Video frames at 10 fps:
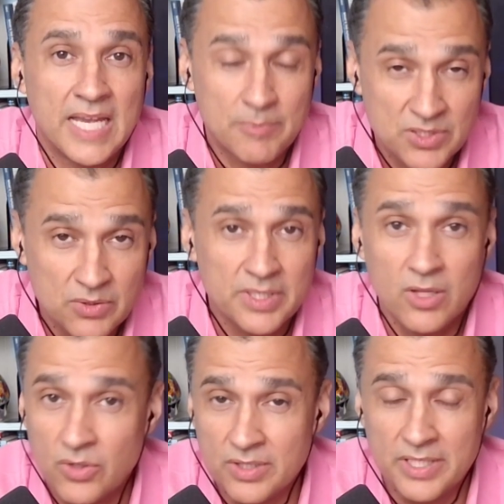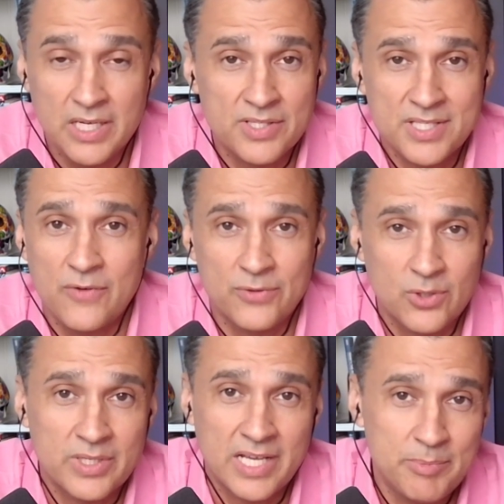Absolutely. Locally here in South
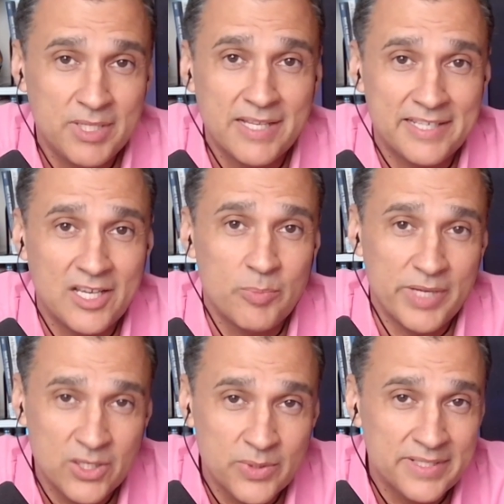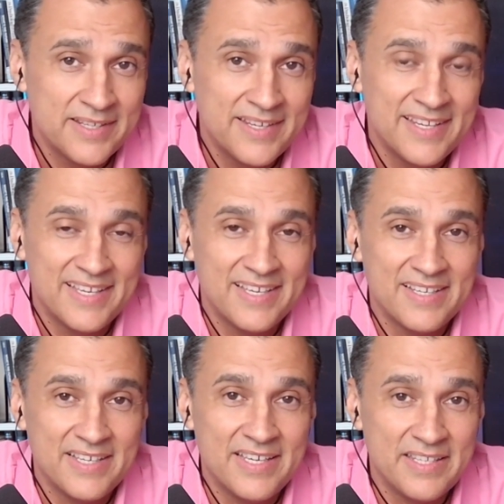Florida, I'd be glad to help anyone.
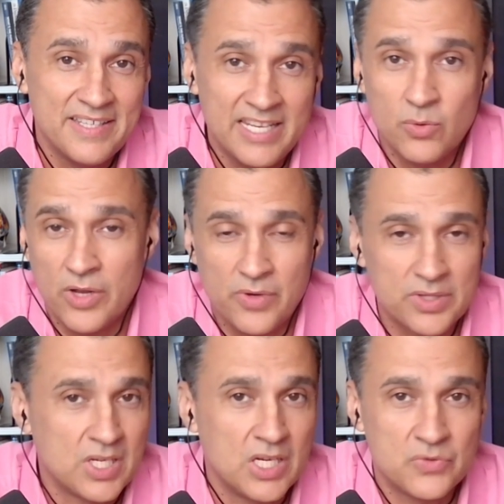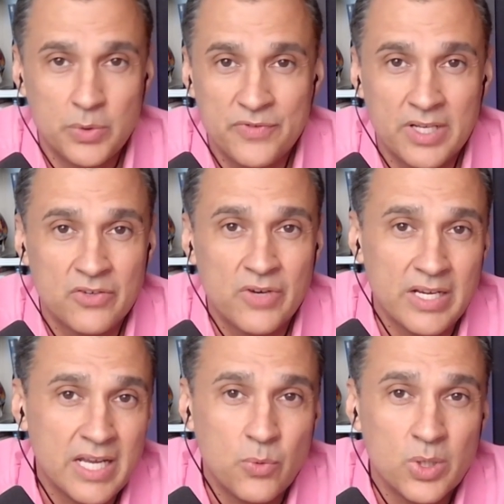And anywhere throughout the country, we've got a great
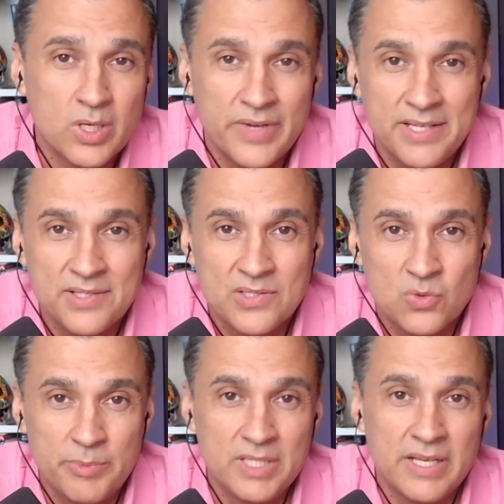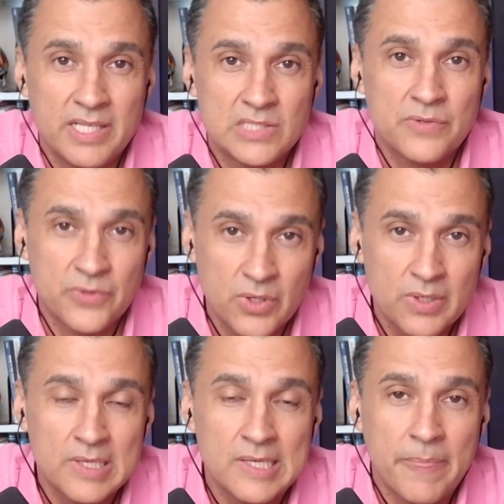network of agents we'd be glad to refer.
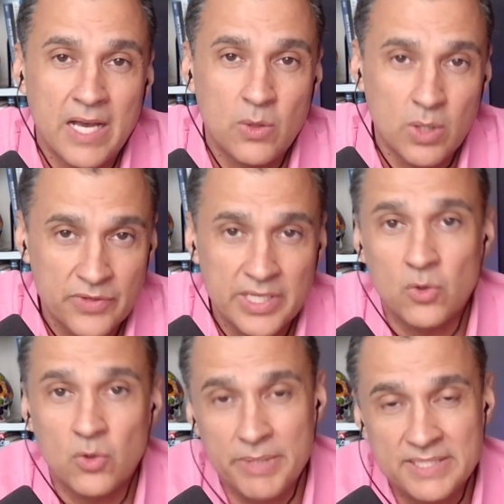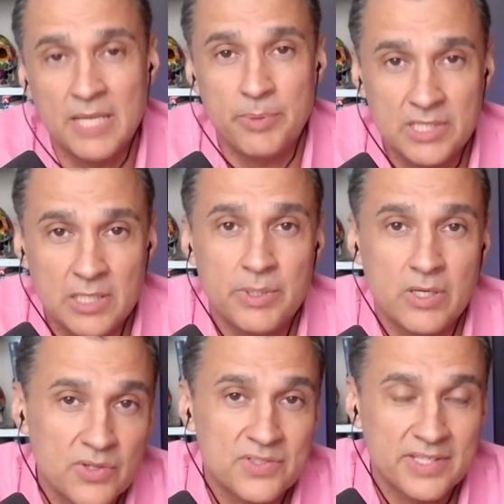However, it would be typically be a
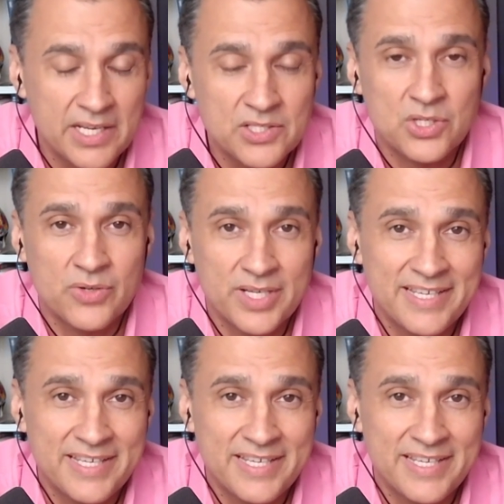real estate agent, correct,